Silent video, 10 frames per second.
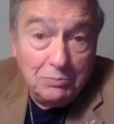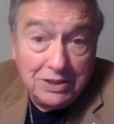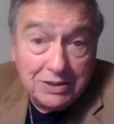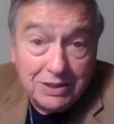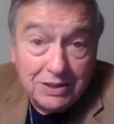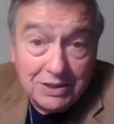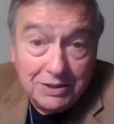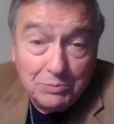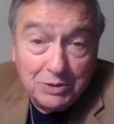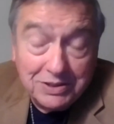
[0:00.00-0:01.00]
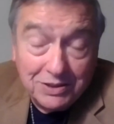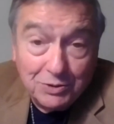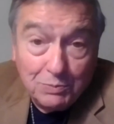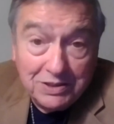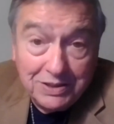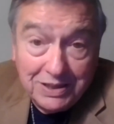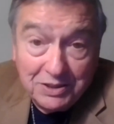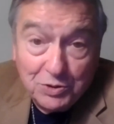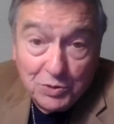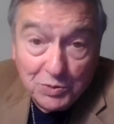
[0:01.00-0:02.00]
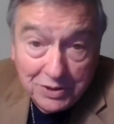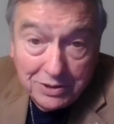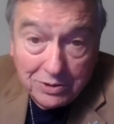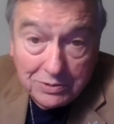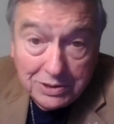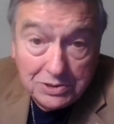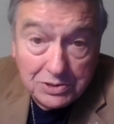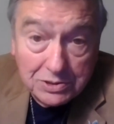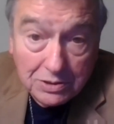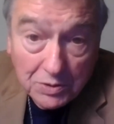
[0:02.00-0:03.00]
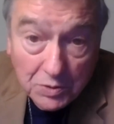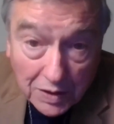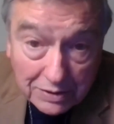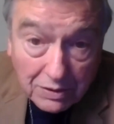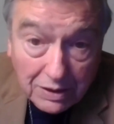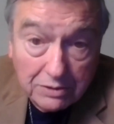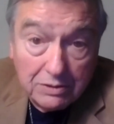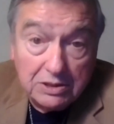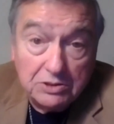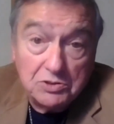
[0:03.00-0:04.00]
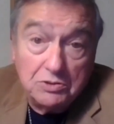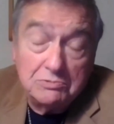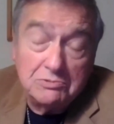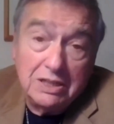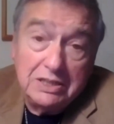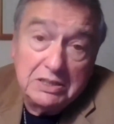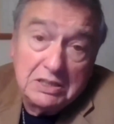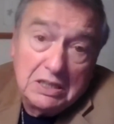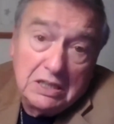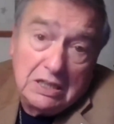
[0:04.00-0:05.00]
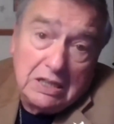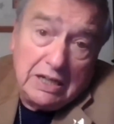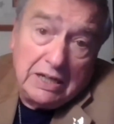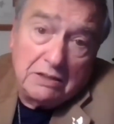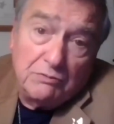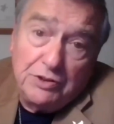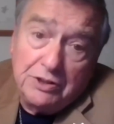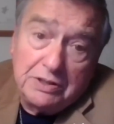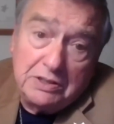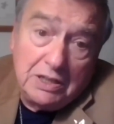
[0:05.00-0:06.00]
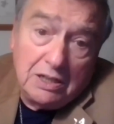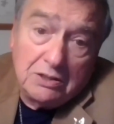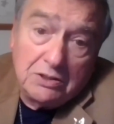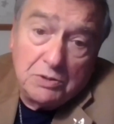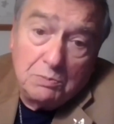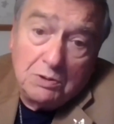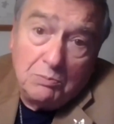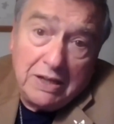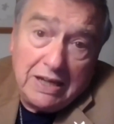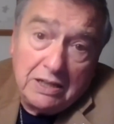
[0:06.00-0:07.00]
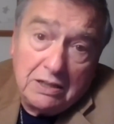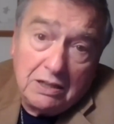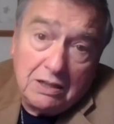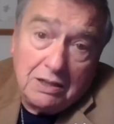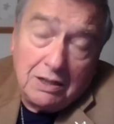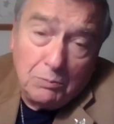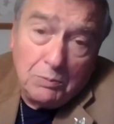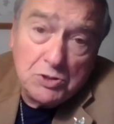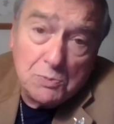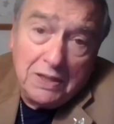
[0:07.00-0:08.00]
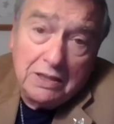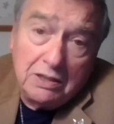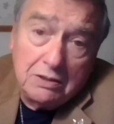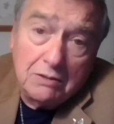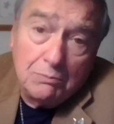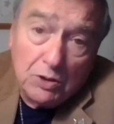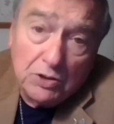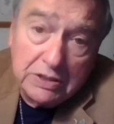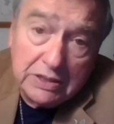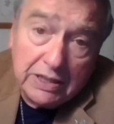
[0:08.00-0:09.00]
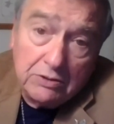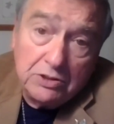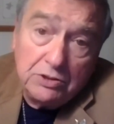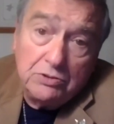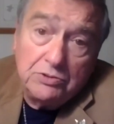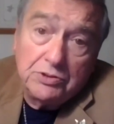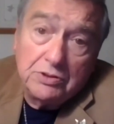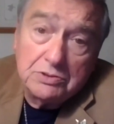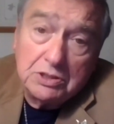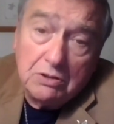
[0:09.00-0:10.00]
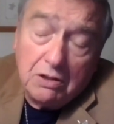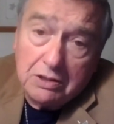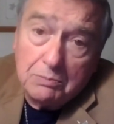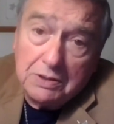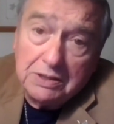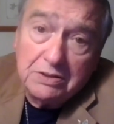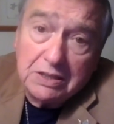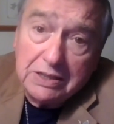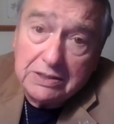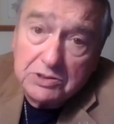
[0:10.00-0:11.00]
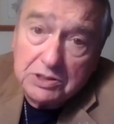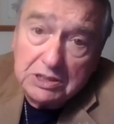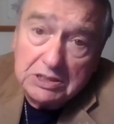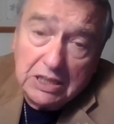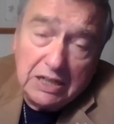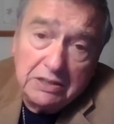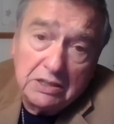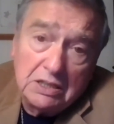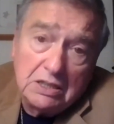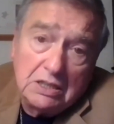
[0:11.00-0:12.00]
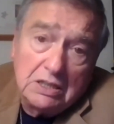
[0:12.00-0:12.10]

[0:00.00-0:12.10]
Let me tell you about Don Torino. He's a great writer in his own right. and a very knowledgeable man. I'll be speaking to Bergen County, New Jersey Audubon, thanks to Don.